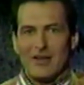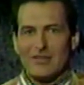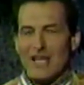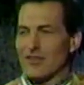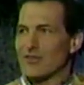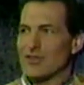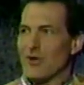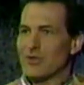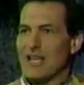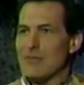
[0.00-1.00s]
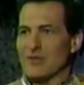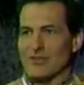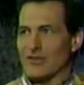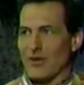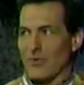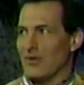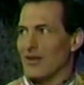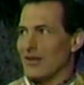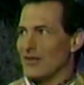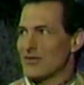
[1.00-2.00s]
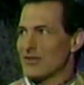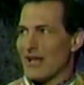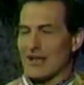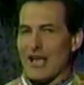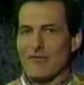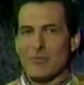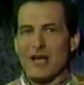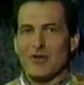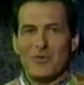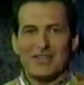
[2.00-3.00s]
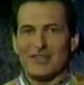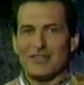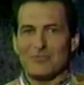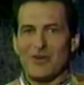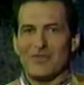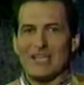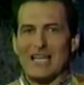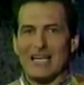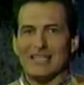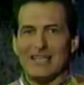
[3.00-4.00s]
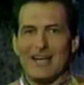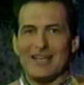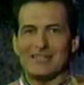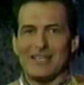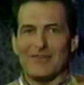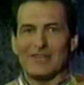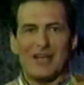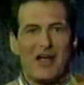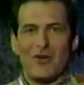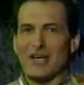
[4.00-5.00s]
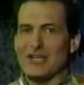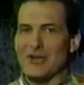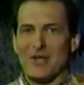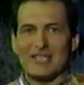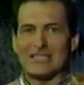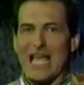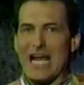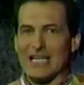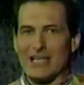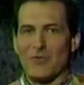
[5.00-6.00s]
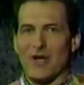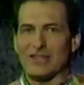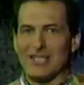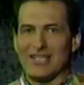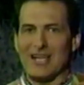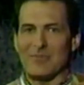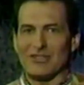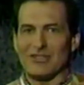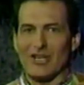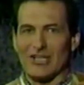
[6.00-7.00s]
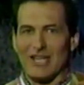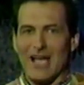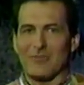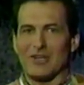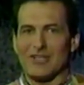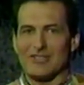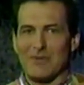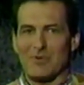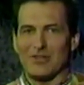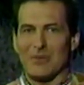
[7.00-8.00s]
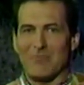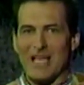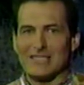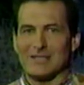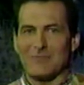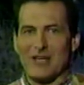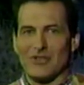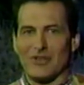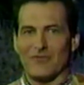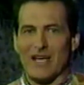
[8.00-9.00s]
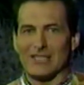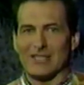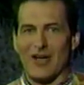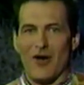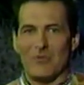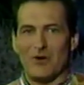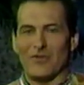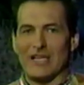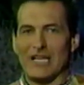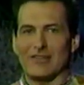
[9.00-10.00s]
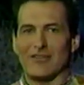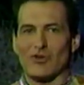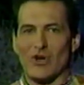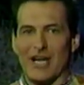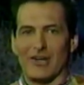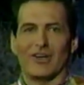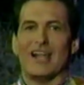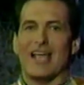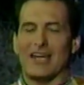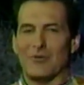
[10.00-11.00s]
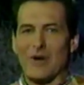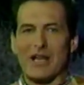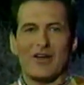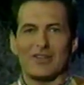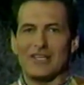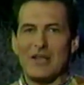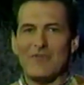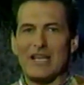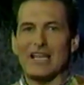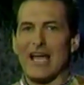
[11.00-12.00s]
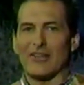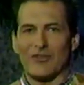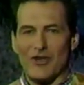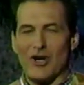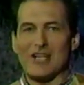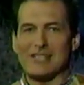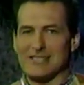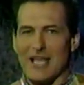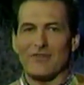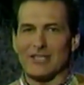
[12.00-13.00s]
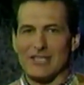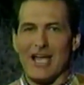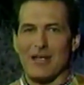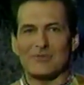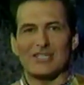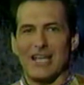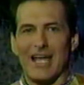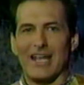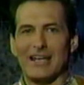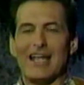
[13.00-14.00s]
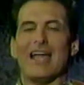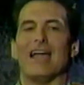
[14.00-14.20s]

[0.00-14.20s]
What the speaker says: You notice how there's no demons, though? There's like, everybody who went to this movie in 1987, they already knew exactly what the demons looked like because they put the best special effect in the whole movie in the trailer, and it ran on TV like 37 times a day.